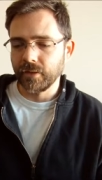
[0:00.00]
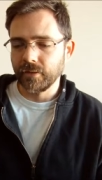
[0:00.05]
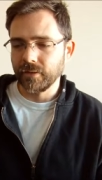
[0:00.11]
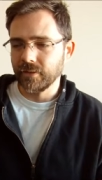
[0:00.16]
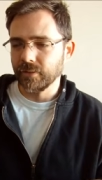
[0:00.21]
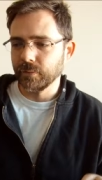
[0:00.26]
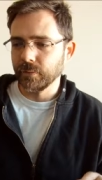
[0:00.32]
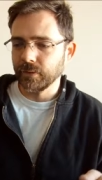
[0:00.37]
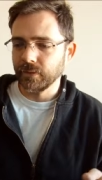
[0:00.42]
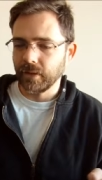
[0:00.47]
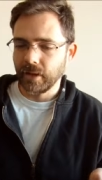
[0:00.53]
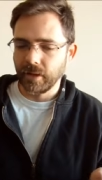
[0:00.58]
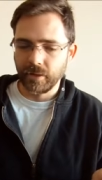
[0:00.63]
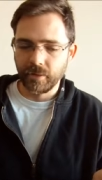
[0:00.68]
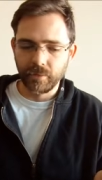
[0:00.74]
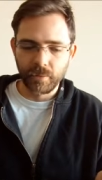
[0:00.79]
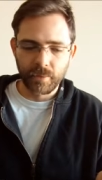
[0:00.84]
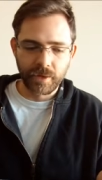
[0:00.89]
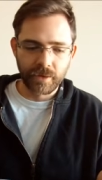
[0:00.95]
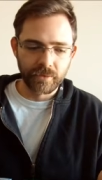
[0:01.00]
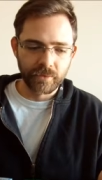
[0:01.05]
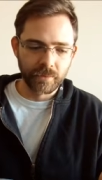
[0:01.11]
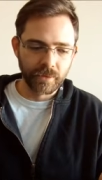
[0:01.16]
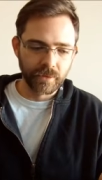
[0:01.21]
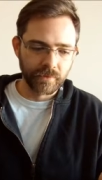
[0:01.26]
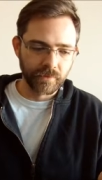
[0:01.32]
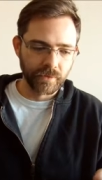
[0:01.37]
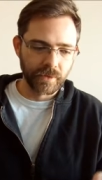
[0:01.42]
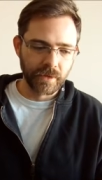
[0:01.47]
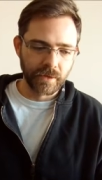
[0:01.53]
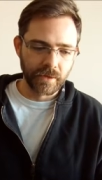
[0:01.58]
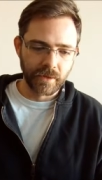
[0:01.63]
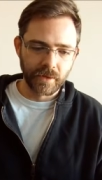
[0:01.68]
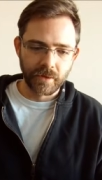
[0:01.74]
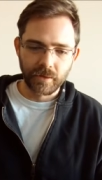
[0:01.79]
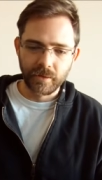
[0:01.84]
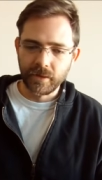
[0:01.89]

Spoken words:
This one kind of reminds me of the